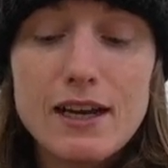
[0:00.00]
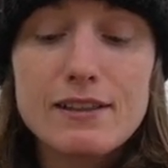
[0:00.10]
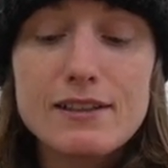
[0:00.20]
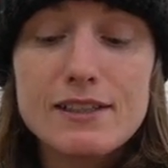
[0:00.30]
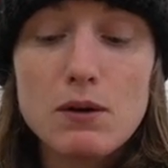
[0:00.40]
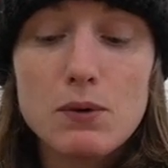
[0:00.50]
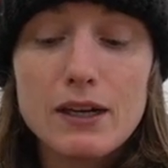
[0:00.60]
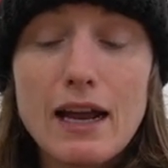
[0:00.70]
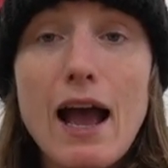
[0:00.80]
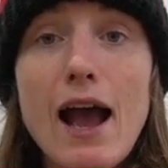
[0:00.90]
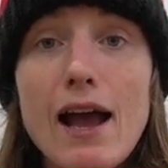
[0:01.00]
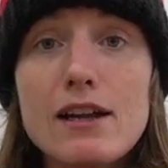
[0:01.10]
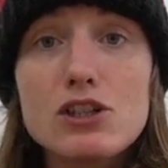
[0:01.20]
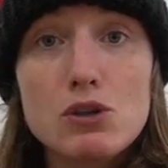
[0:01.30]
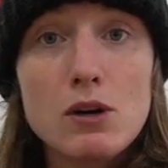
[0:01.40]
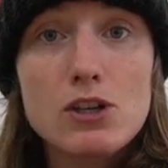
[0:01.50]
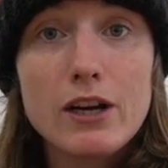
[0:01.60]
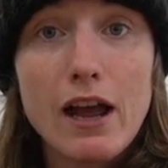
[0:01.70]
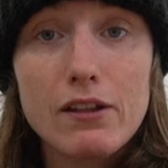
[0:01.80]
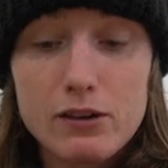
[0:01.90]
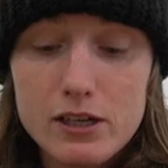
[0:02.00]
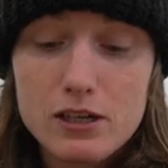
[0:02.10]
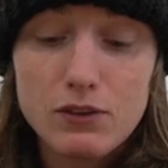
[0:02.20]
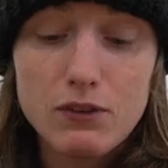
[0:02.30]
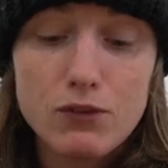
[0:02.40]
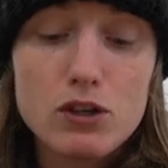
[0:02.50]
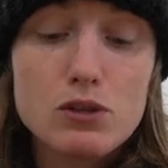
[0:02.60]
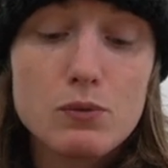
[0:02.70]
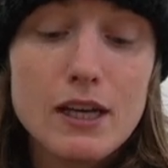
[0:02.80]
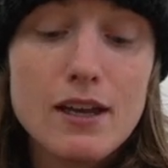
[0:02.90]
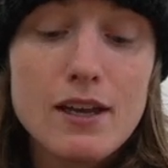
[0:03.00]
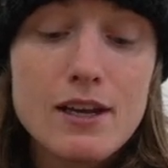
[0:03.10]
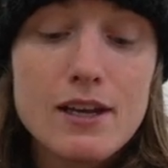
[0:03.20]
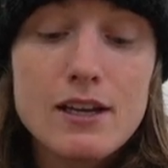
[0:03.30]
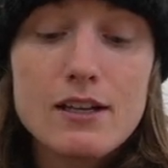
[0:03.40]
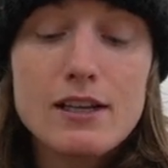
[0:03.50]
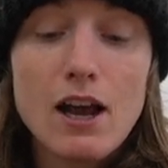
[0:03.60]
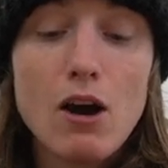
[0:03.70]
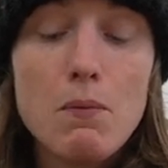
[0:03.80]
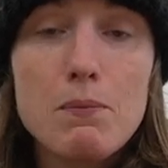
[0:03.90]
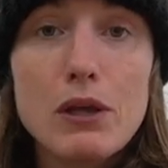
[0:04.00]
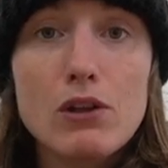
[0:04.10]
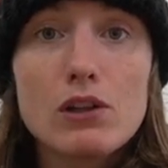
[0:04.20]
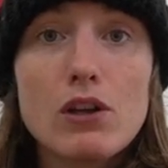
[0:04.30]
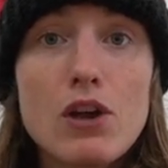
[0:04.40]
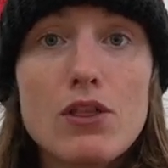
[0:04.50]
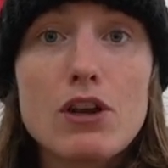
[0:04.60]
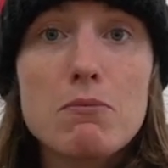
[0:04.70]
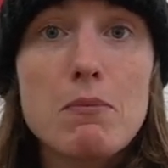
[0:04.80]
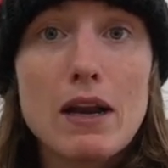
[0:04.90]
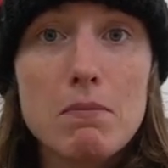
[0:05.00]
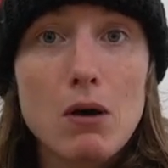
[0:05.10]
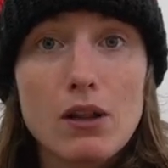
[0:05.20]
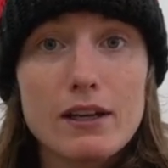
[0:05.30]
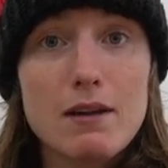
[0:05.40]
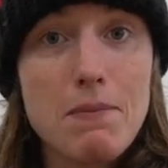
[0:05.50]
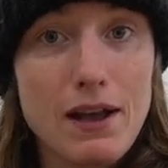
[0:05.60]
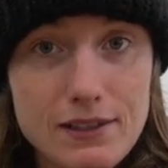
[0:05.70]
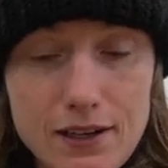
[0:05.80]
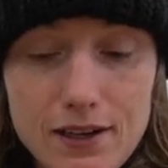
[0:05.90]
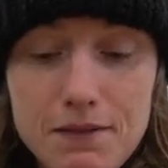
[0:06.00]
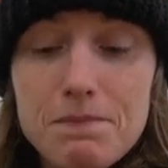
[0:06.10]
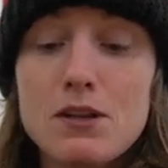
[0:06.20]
And let's say we're gonna add 200 calories for the first week to help build their metabolic capacity.